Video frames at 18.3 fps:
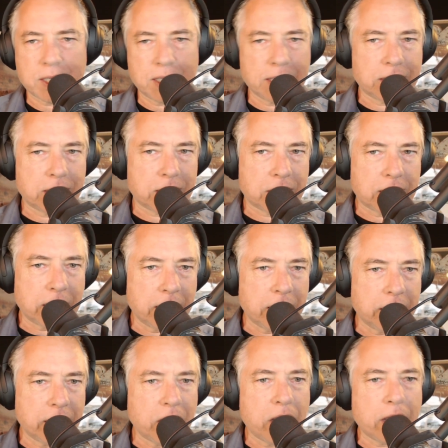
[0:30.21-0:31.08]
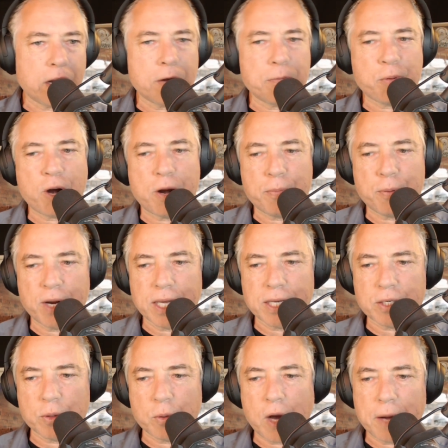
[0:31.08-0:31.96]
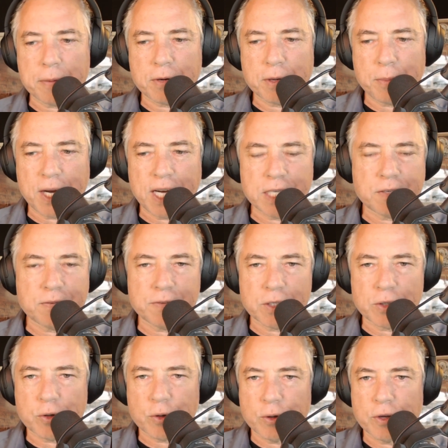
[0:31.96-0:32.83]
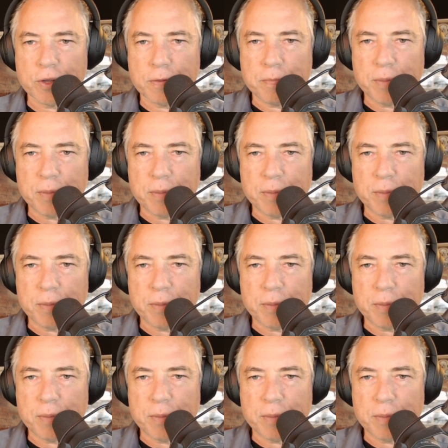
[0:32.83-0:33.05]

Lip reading: it's not appropriate to optimize the truth.